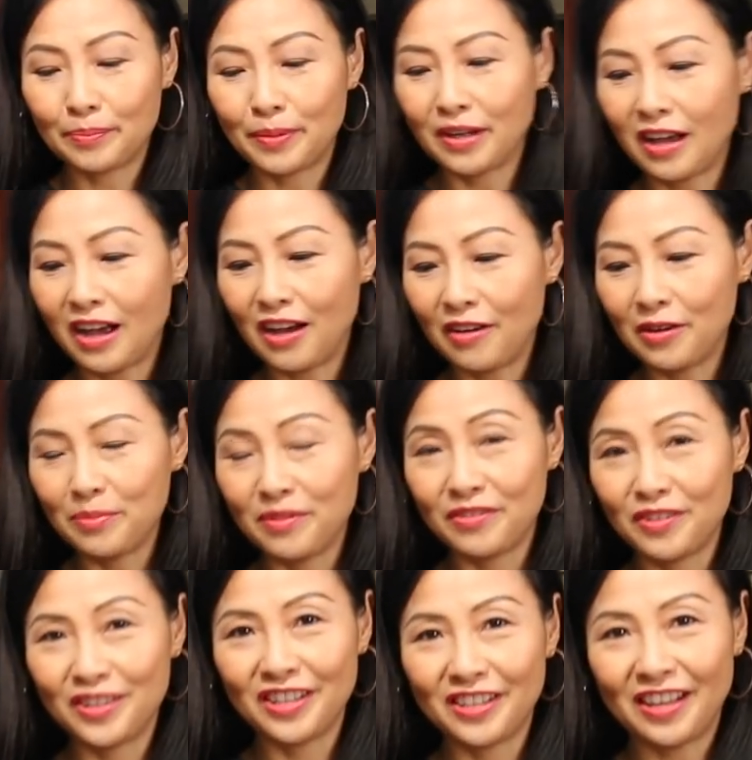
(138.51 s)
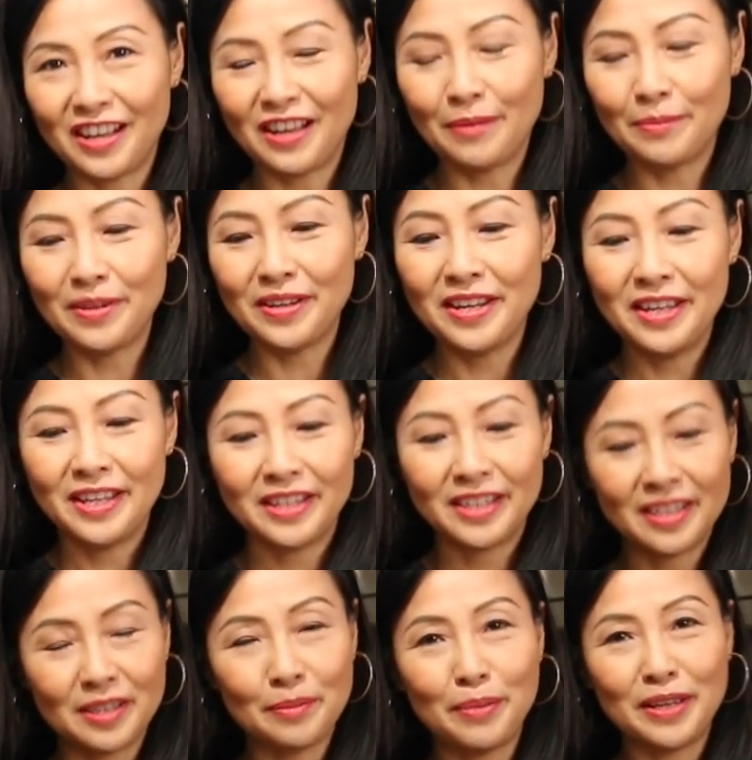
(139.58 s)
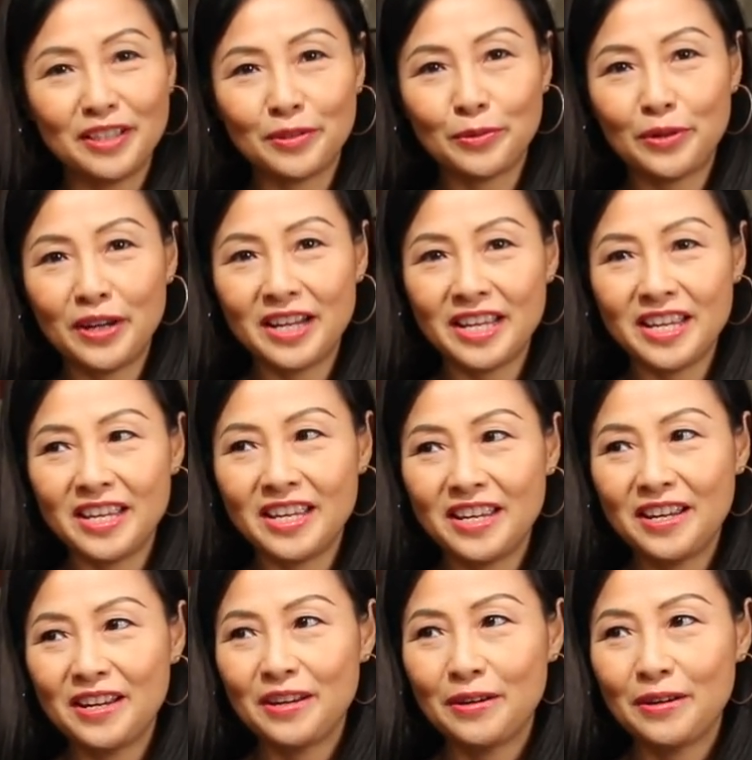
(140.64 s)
about an hour before they come, get the base ready.